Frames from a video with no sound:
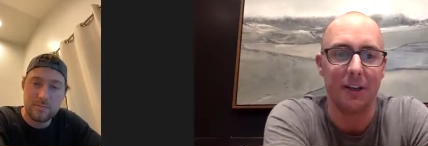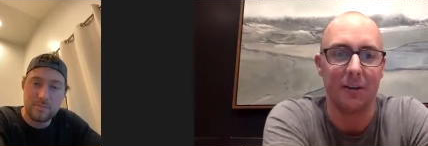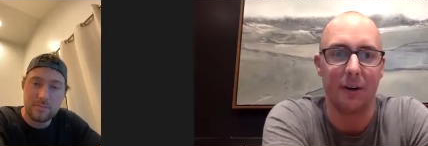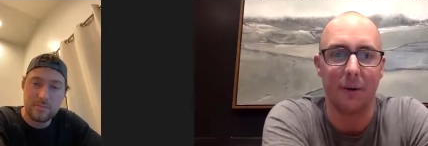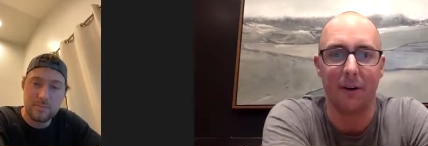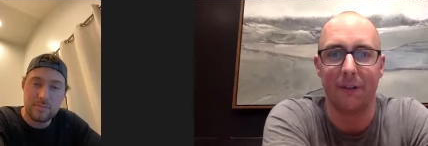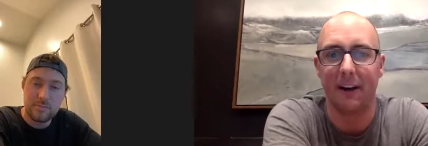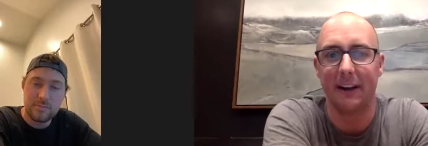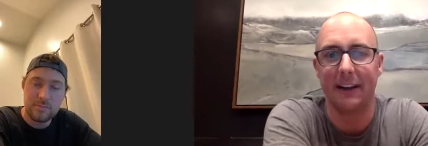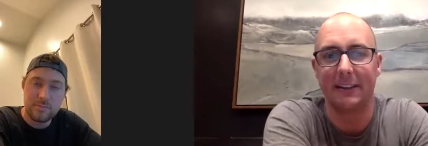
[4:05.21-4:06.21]
Speaker 1: You know where to
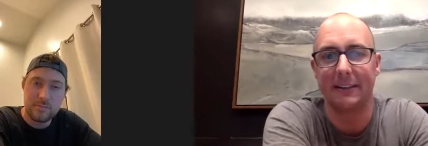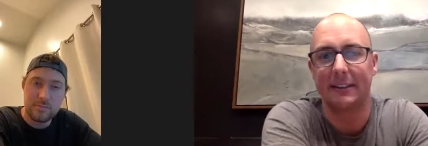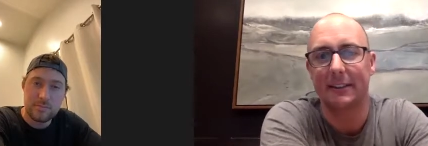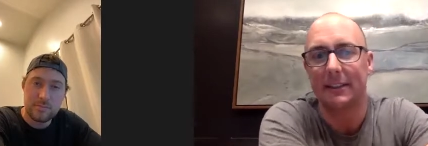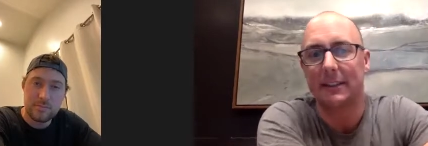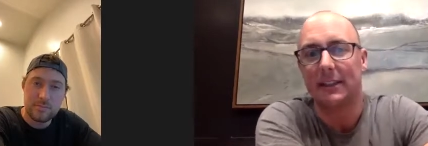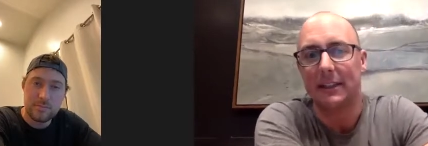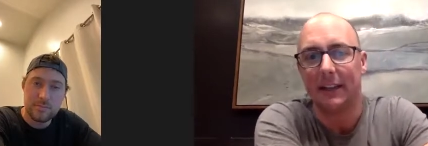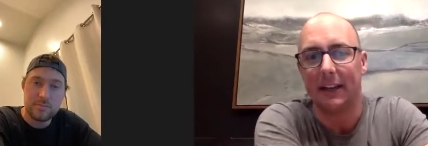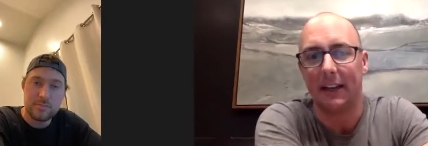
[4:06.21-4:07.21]
find us,
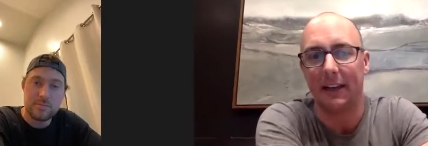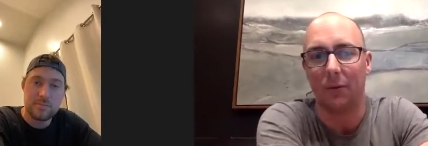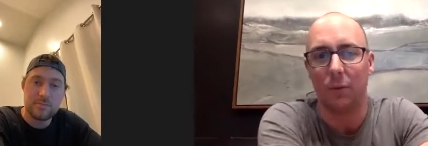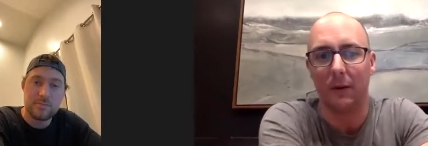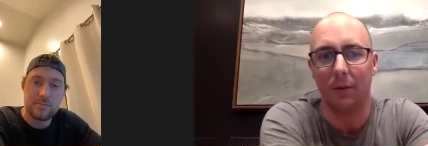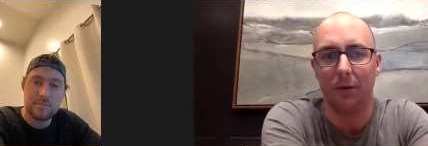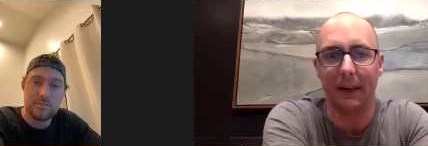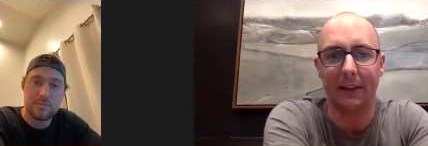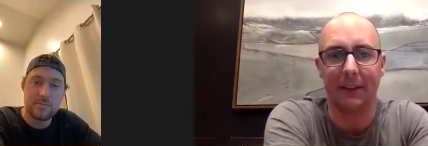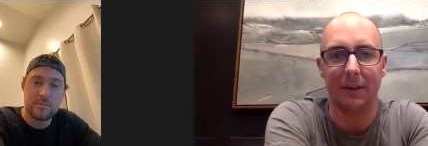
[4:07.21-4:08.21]
and we will
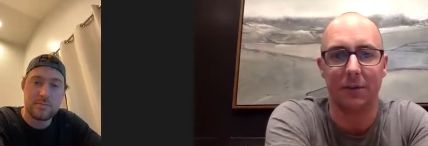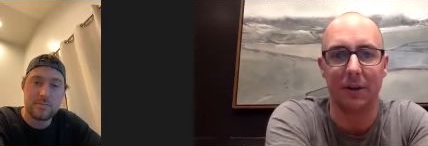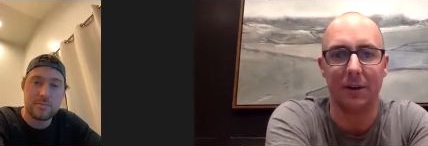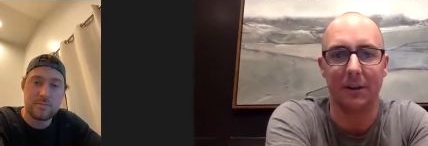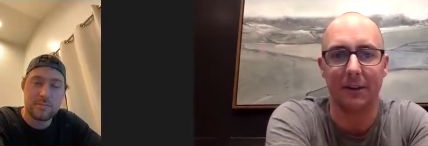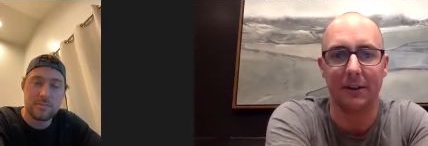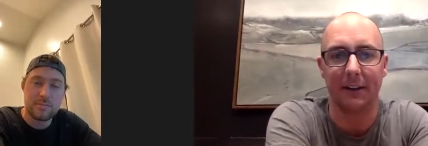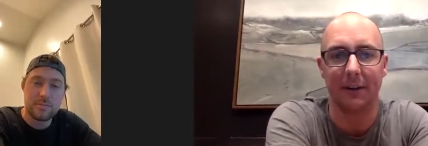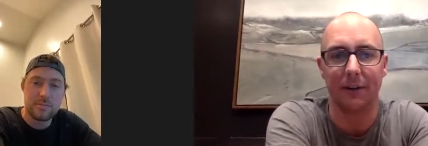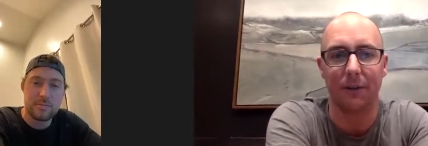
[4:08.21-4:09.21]
get those questions
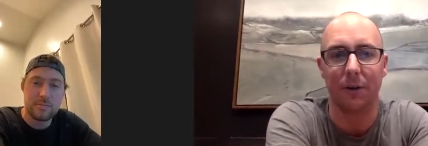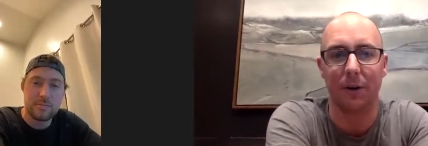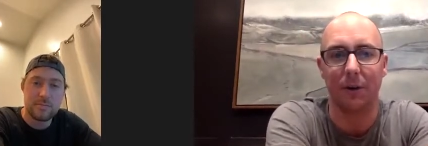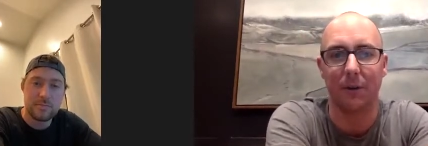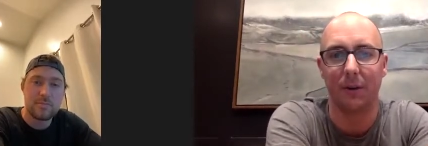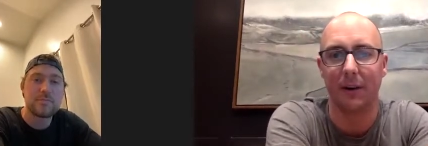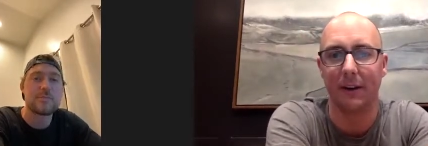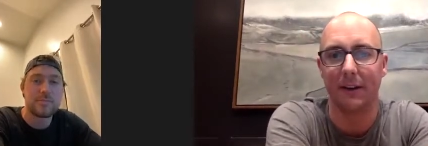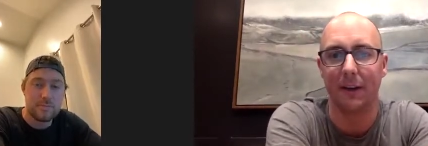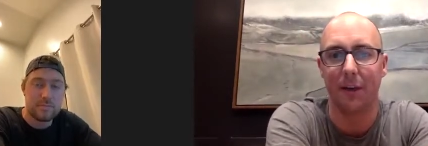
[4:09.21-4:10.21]
answered for you. There
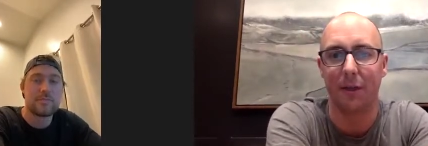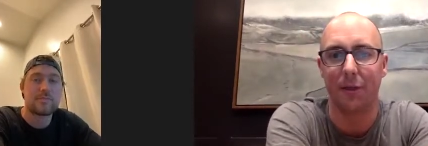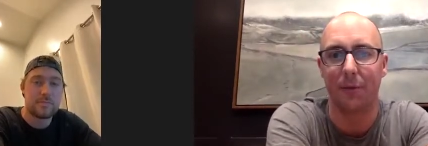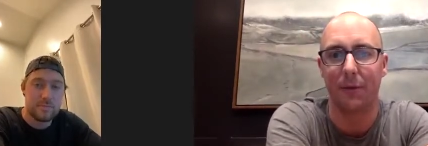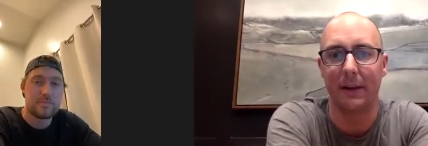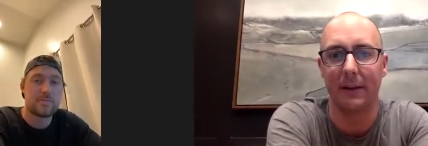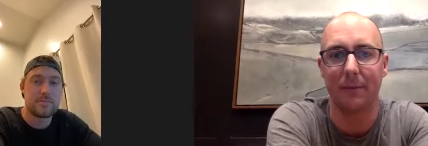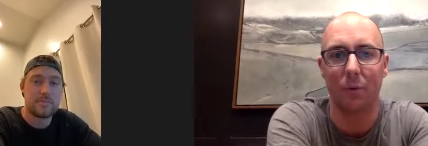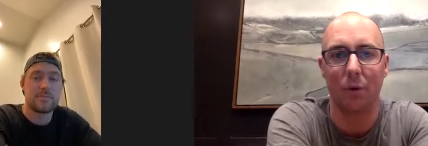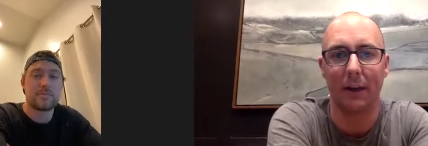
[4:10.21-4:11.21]
is three
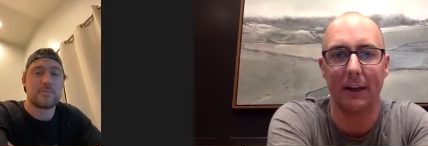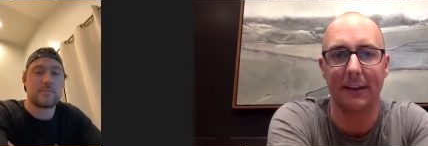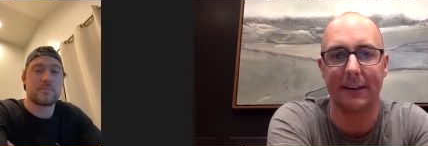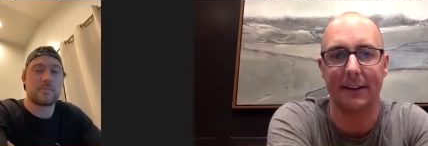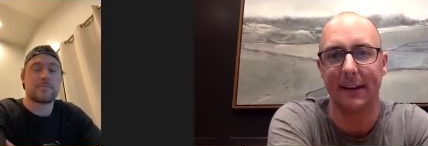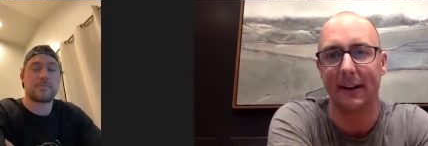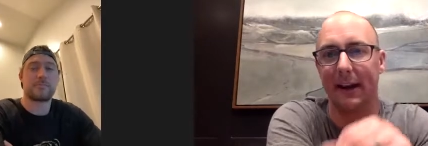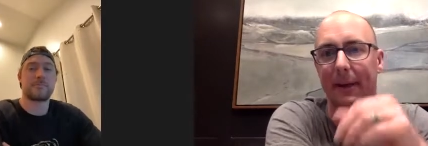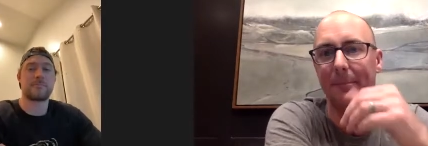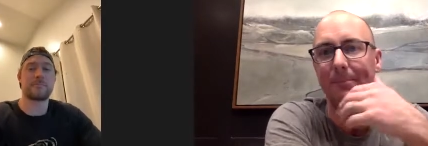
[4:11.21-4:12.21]
more days to sign
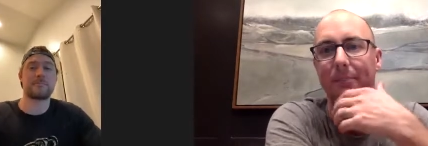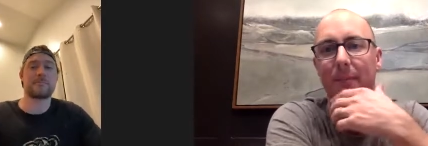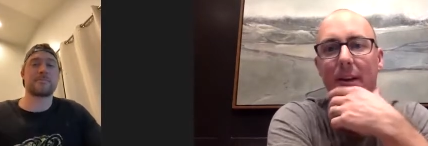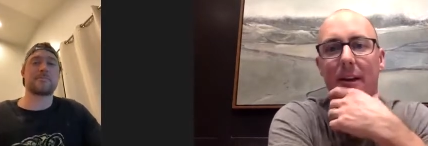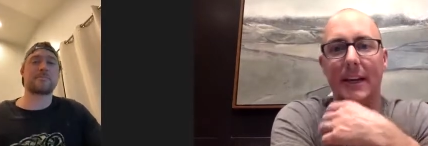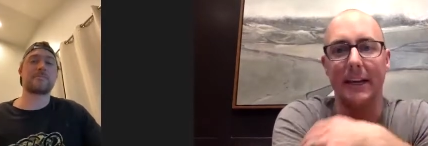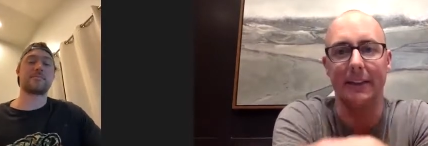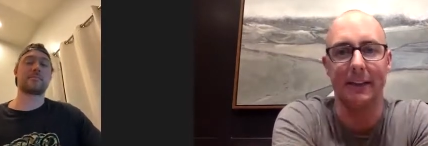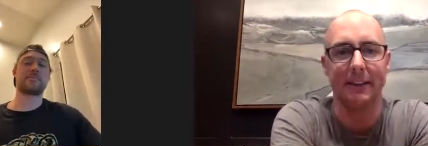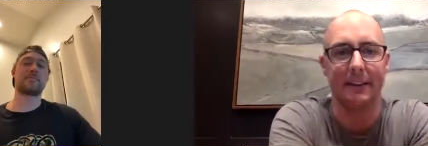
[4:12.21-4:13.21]
up
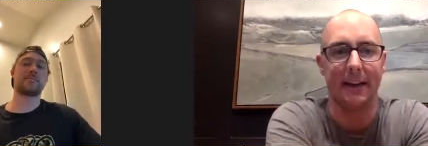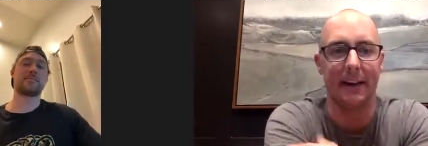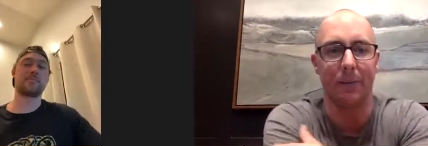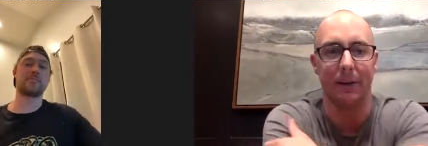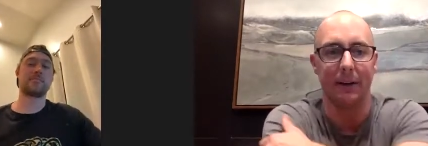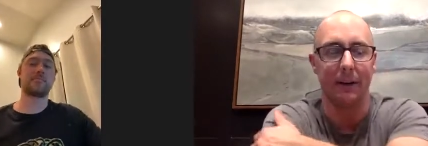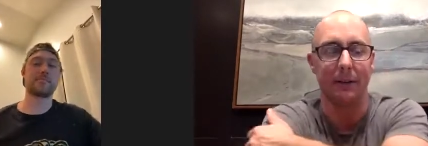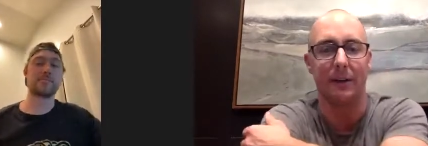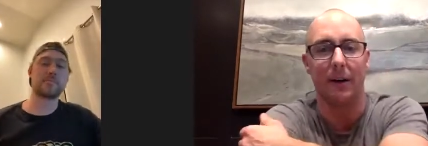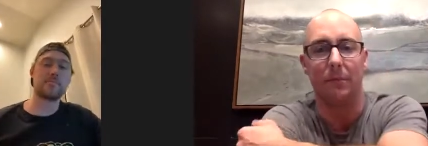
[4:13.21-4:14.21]
in this sign up window.
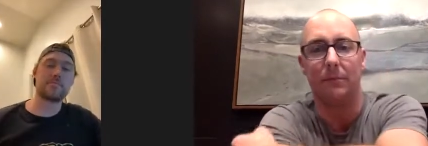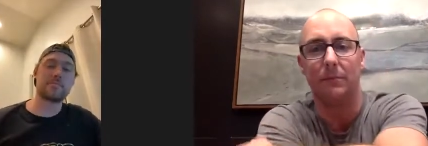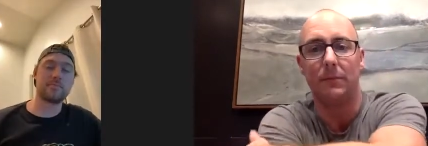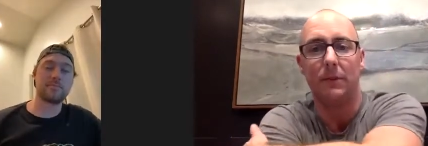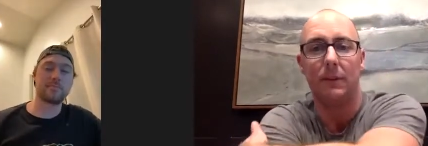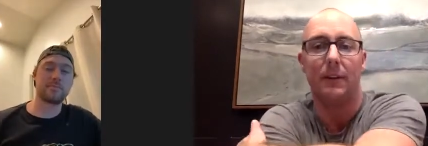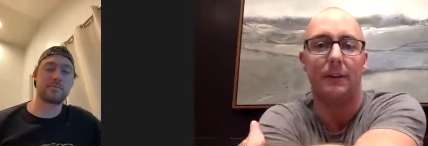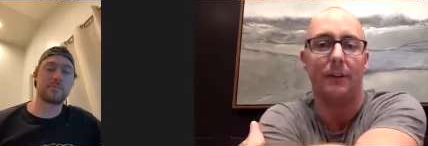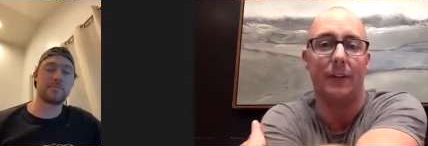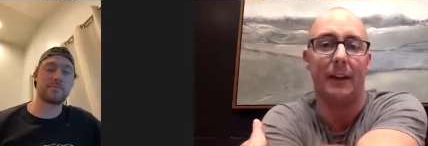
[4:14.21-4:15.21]
So
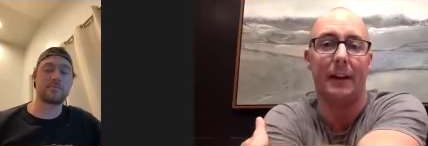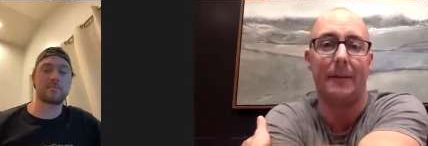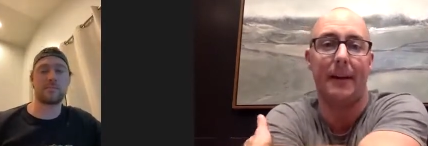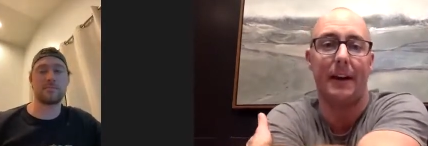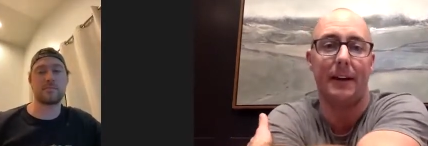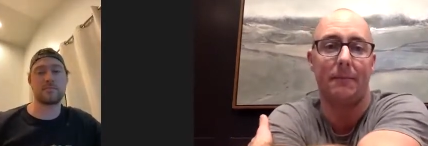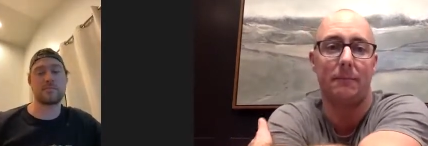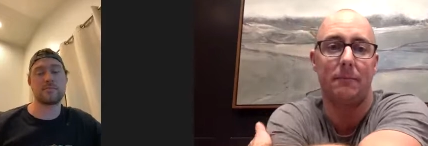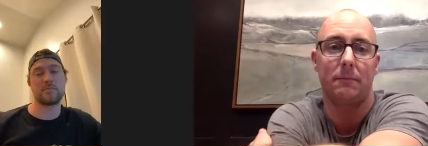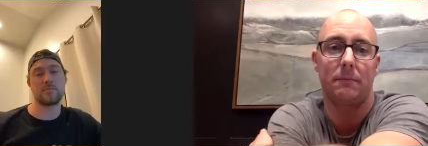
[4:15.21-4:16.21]
if you're thinking about it,
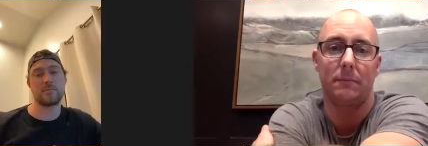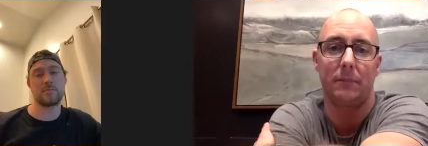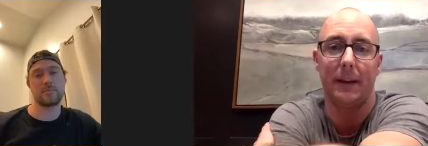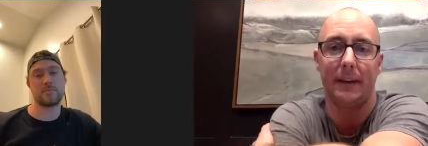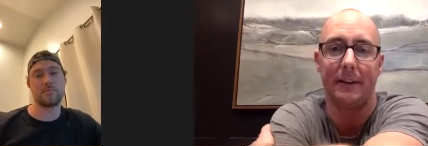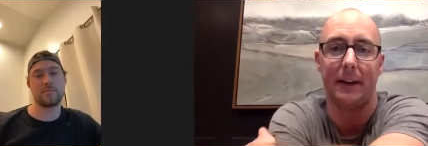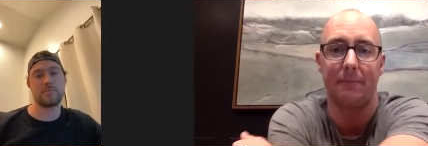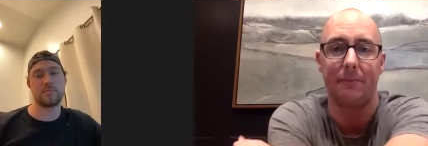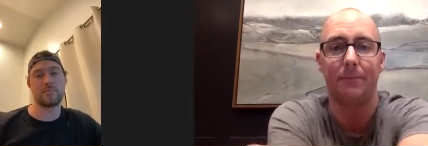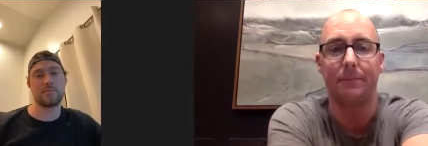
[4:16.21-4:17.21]
Get it done.